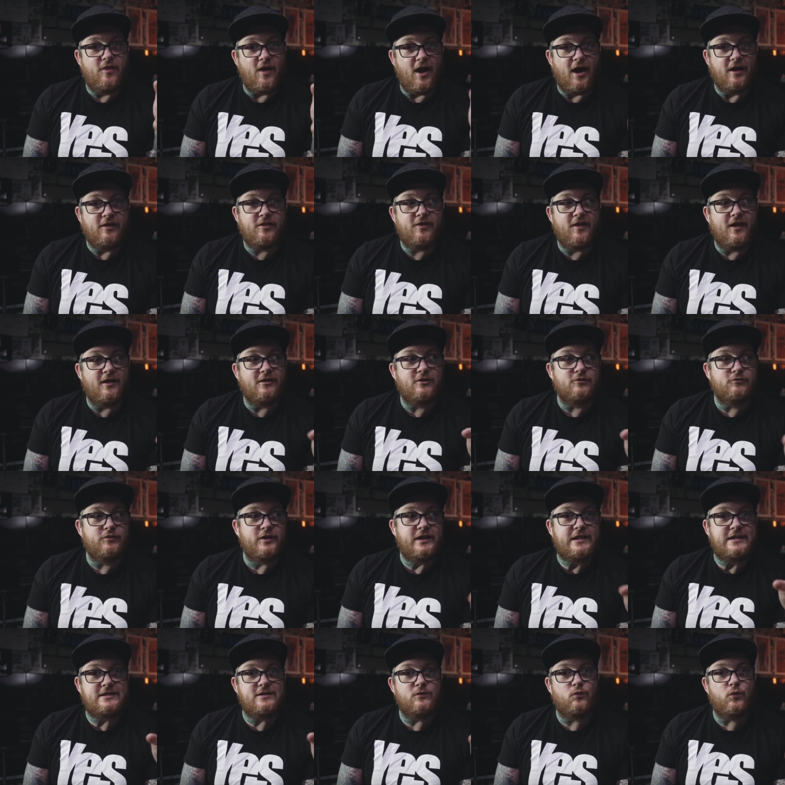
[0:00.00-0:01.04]
I think
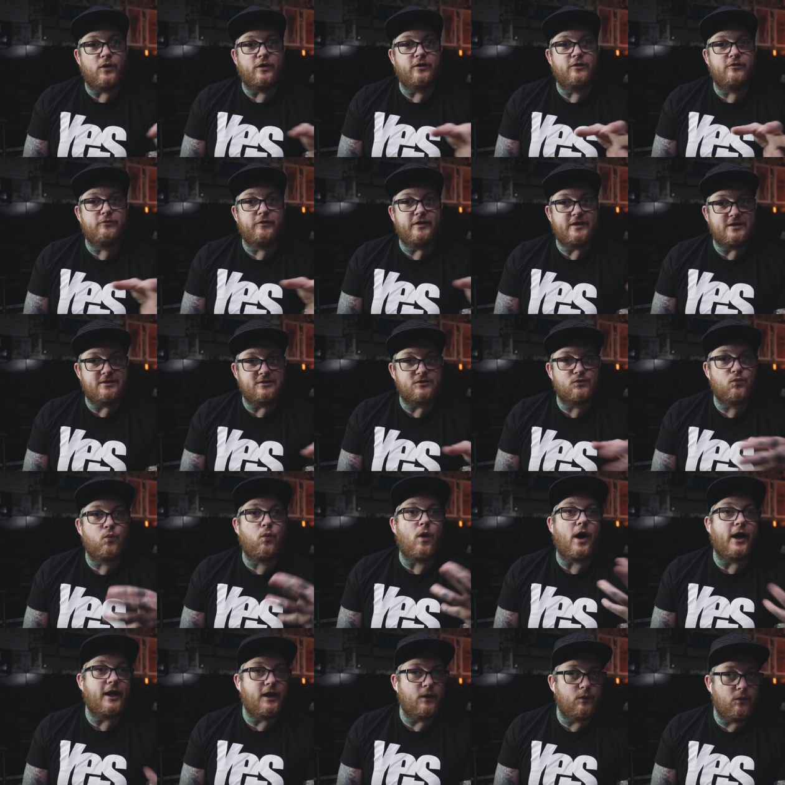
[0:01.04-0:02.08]
one of the reasons
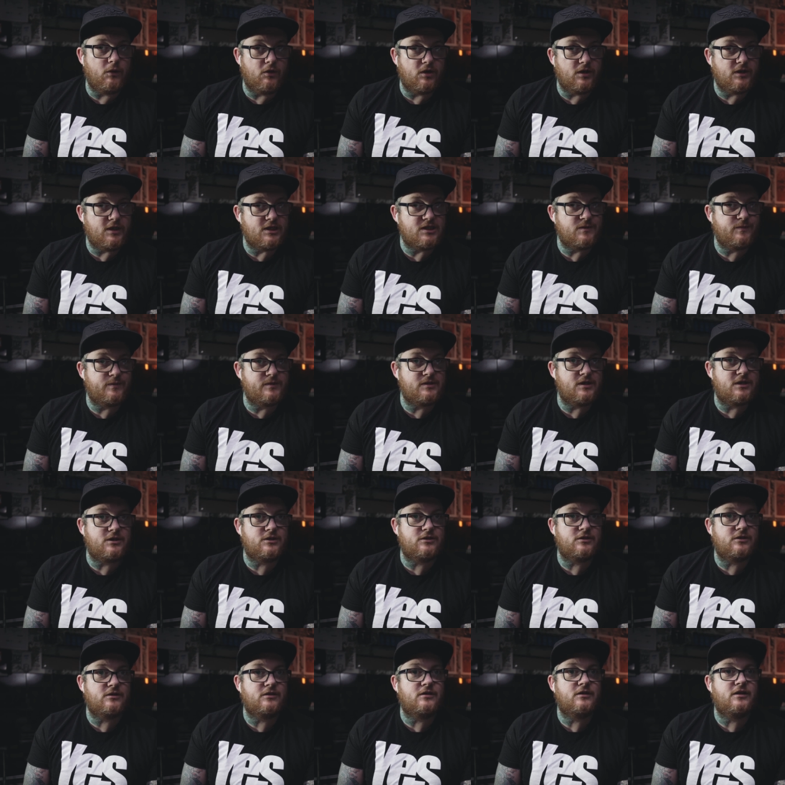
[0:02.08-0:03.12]
why we're in this
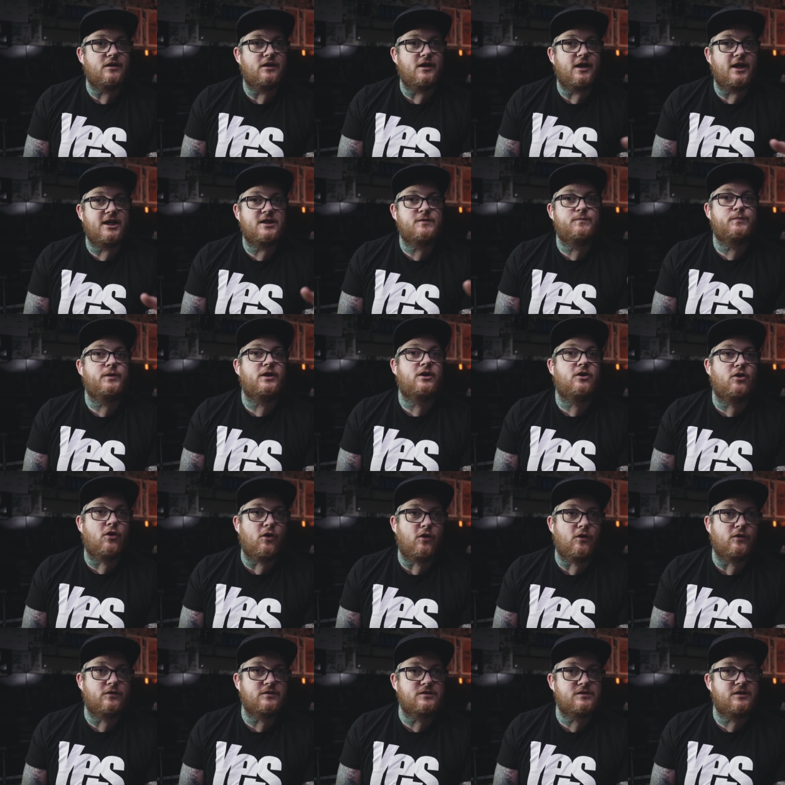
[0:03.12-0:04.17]
position is
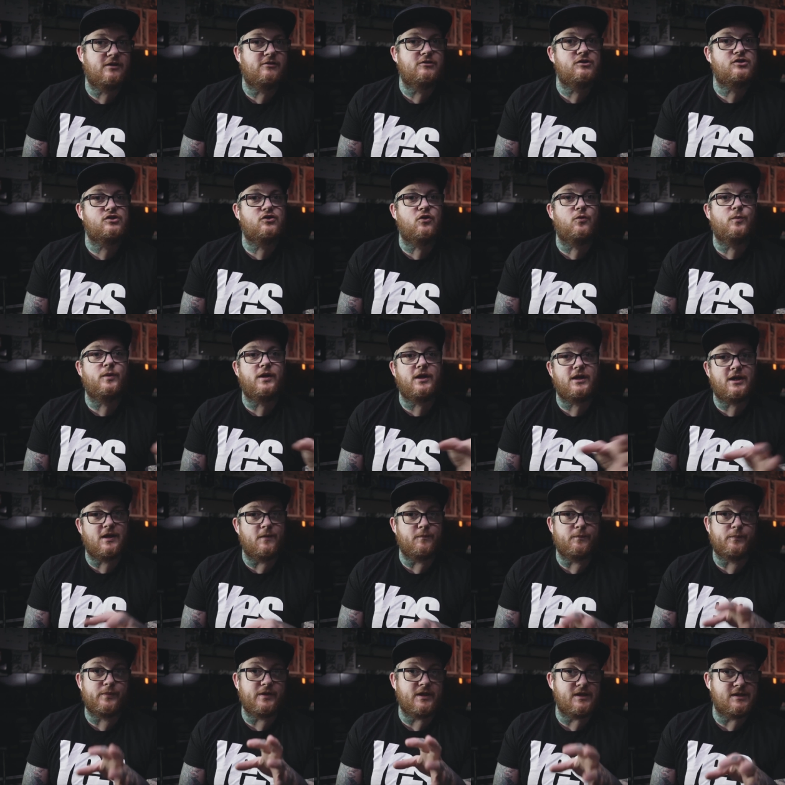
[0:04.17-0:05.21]
because there are so many
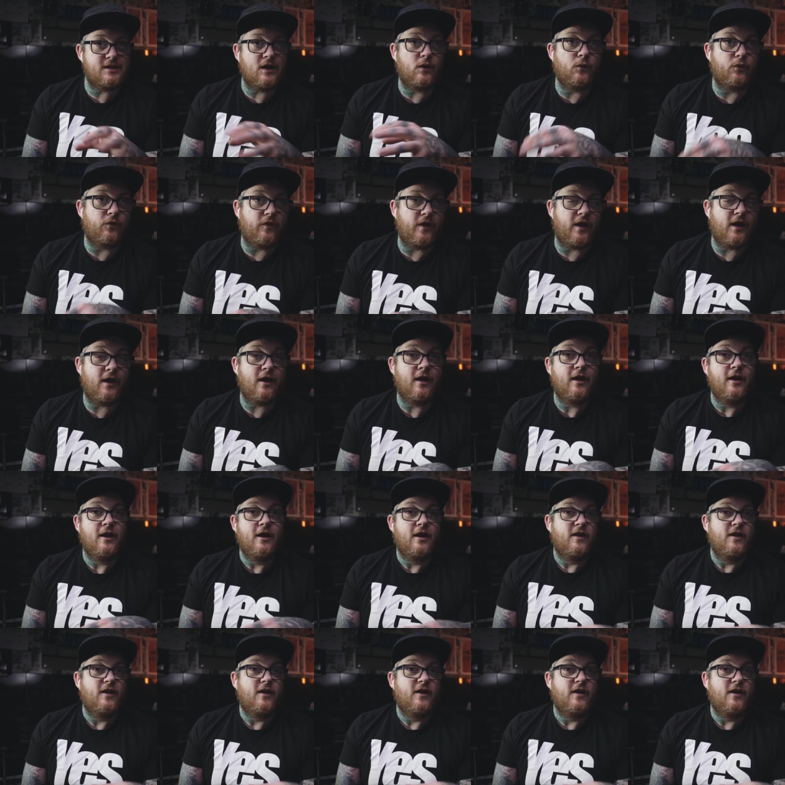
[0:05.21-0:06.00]
companies out there